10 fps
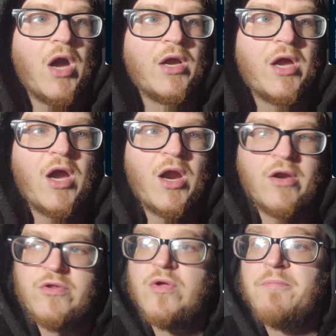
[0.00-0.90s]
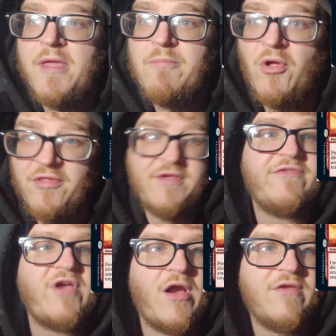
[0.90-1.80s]
a card. You could play both of
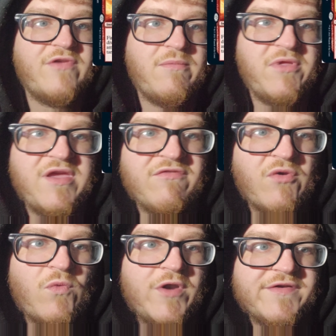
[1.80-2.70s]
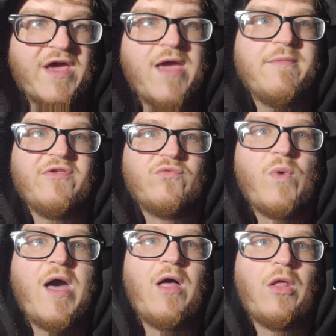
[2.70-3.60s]
these cards, I believe, at one time as
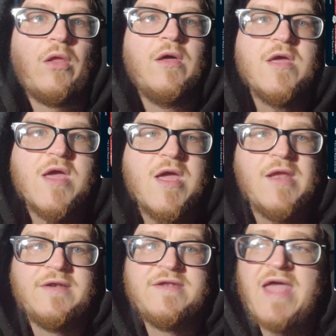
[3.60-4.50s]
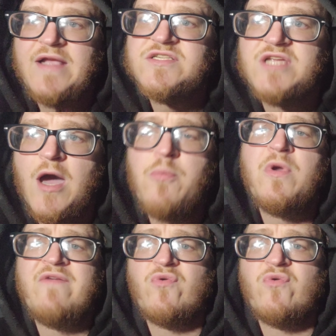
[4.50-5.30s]
well. Next up, we have a